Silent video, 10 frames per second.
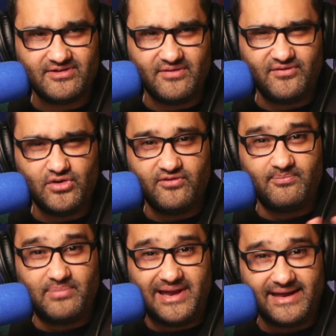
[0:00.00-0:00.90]
If
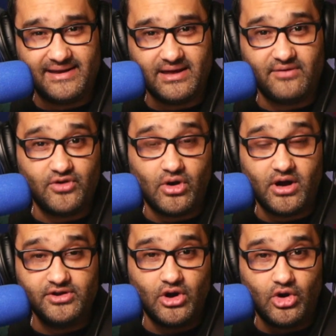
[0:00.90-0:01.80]
you've planned it, if you're
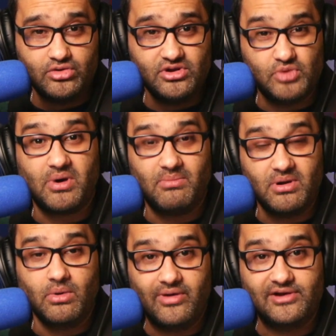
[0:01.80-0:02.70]
on your own, you
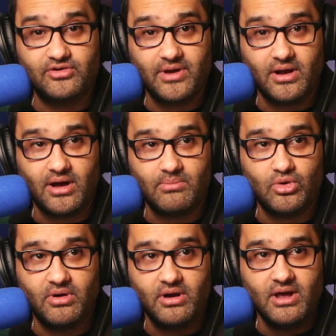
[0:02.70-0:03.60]
probably will be doing a lot
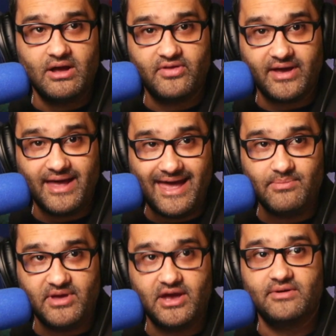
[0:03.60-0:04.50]
more. But the
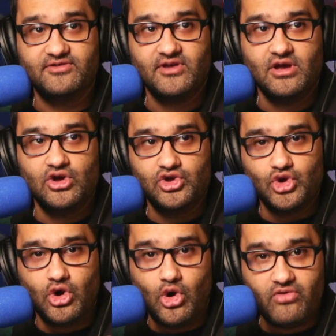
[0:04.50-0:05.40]
aim here is
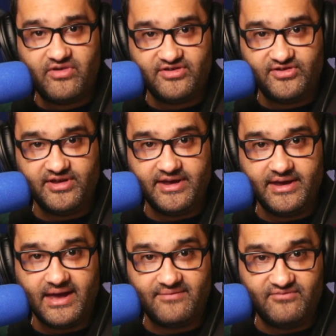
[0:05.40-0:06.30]
you're
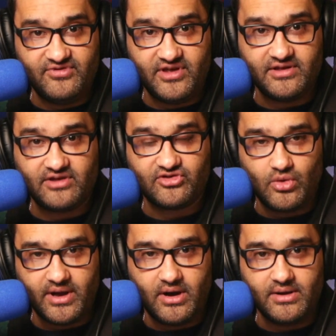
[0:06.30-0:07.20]
overseeing everything that's
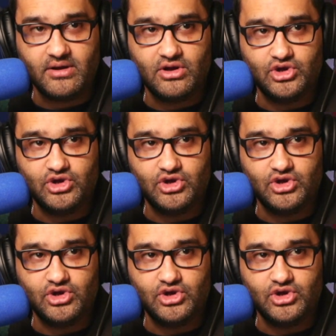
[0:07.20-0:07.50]
going on.